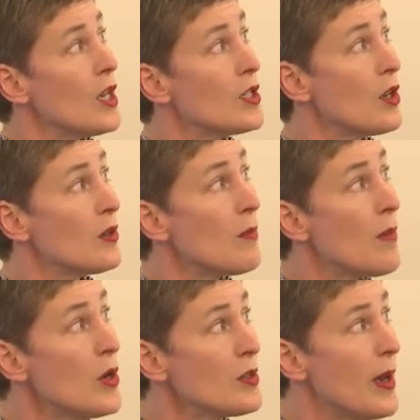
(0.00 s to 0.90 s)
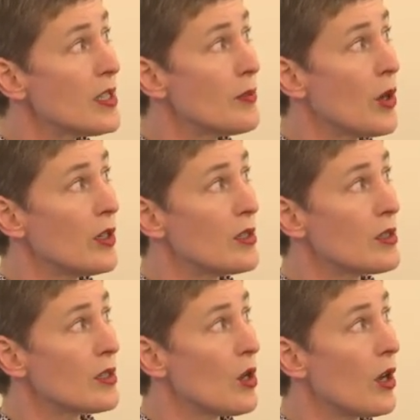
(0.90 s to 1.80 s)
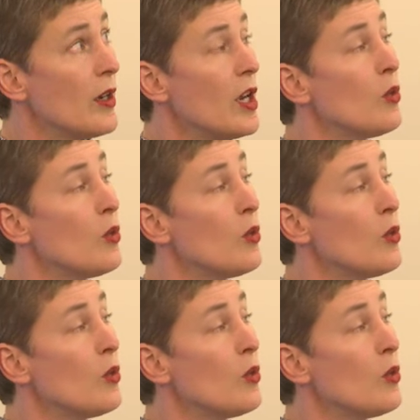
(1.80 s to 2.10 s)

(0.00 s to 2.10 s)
So the most parsimonious design